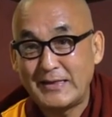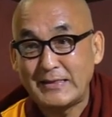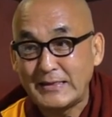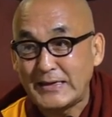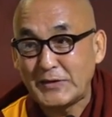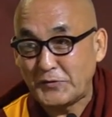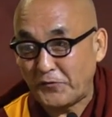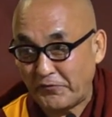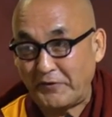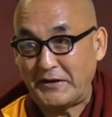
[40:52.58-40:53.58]
need to
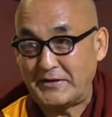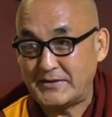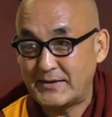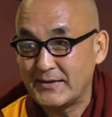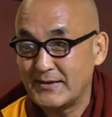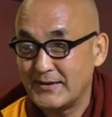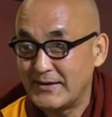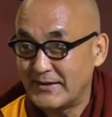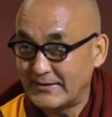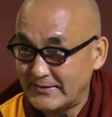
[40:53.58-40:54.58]
face
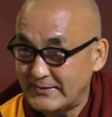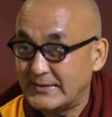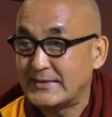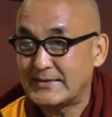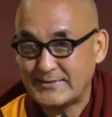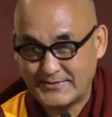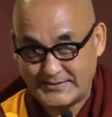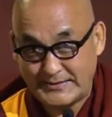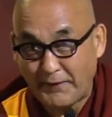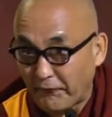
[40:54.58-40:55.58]
these
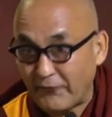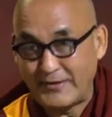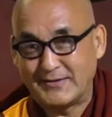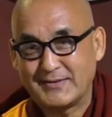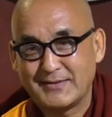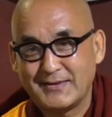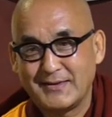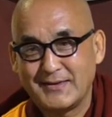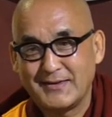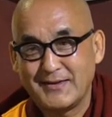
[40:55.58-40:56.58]
sufferings,
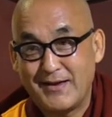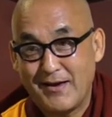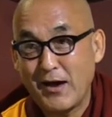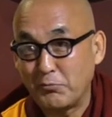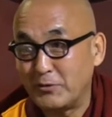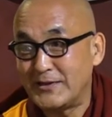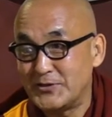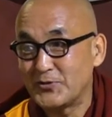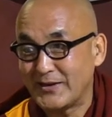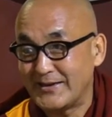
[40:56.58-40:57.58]
I will
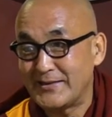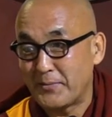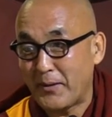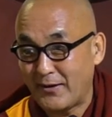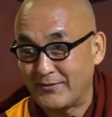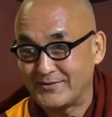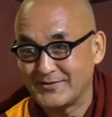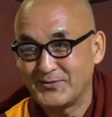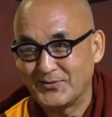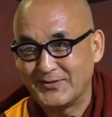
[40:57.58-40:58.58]
enjoy in the palace,
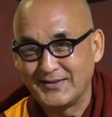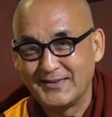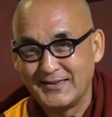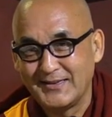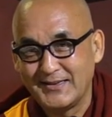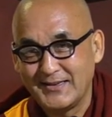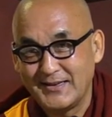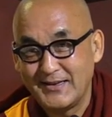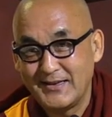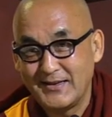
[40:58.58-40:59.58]
you know.
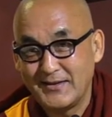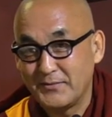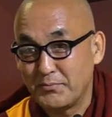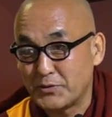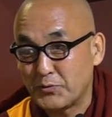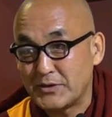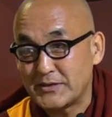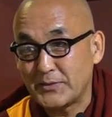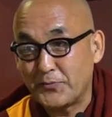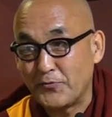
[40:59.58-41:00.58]
But what
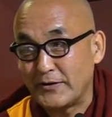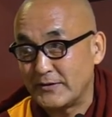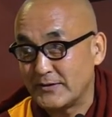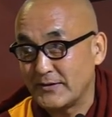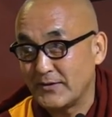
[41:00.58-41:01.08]
is the point?